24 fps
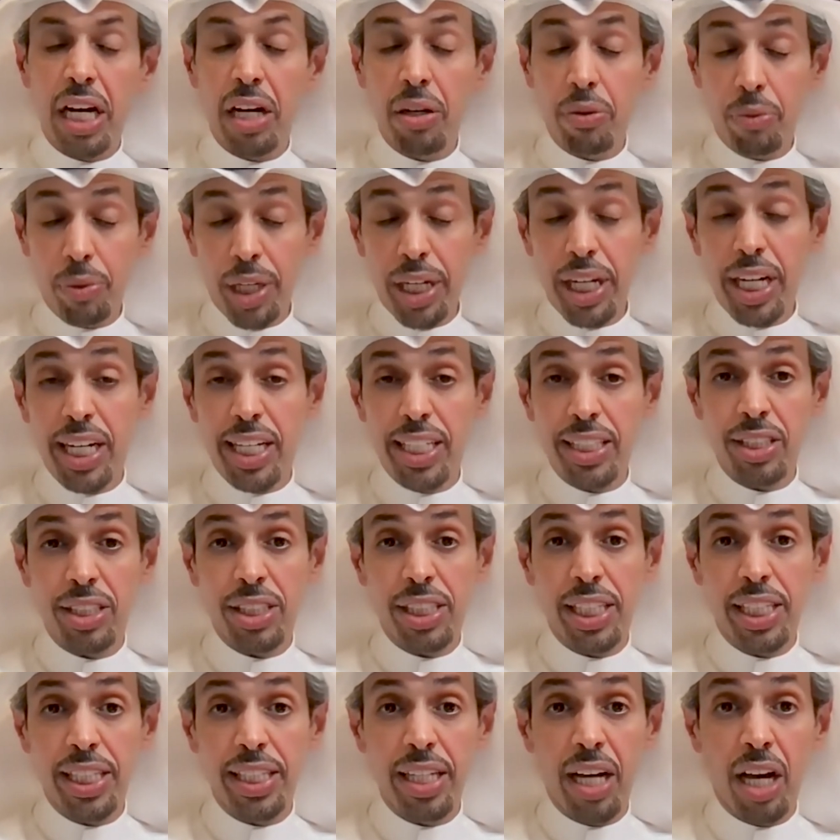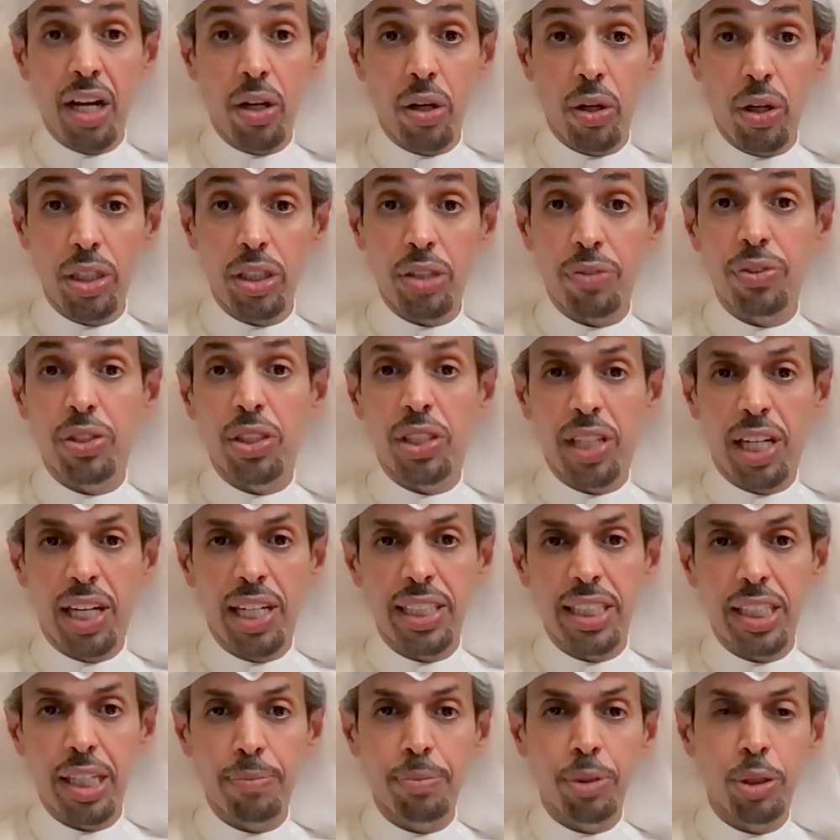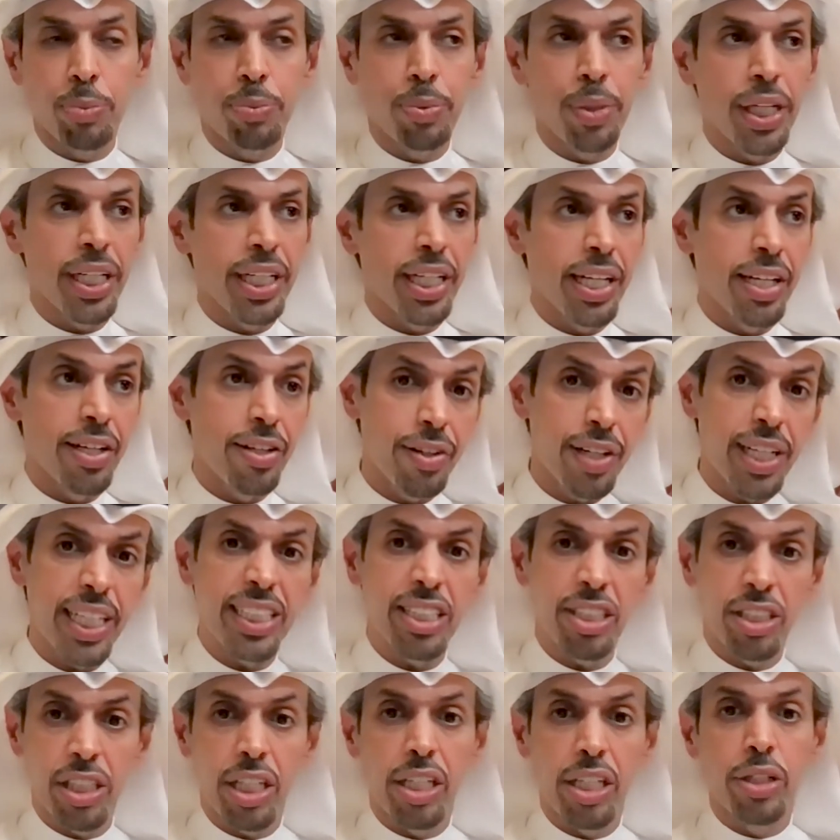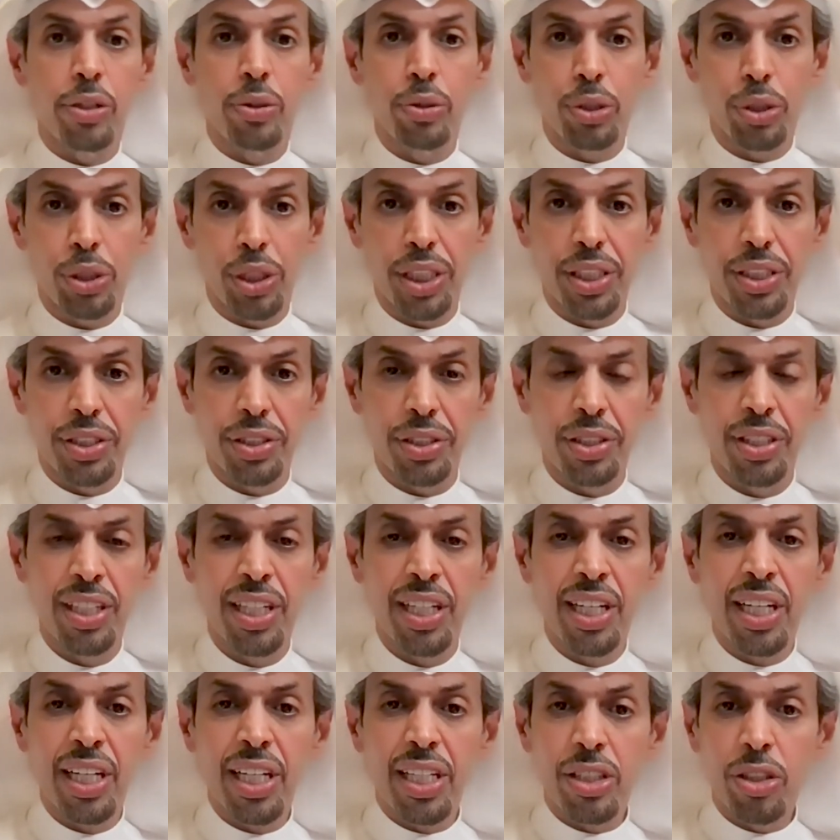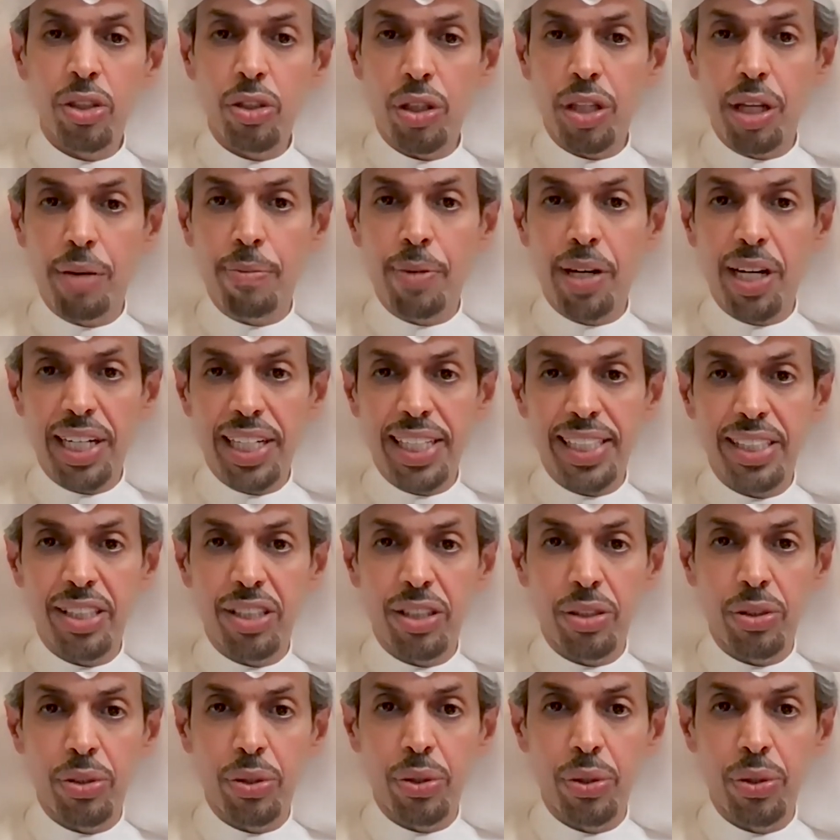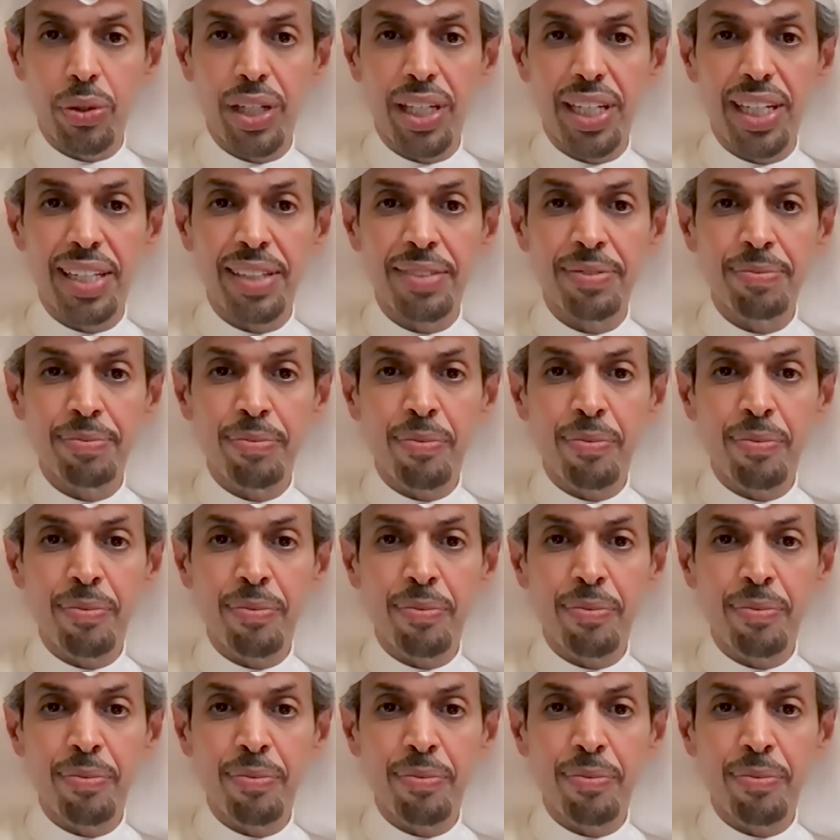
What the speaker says: And we're really seeing a lot of startups bringing great solutions to the markets to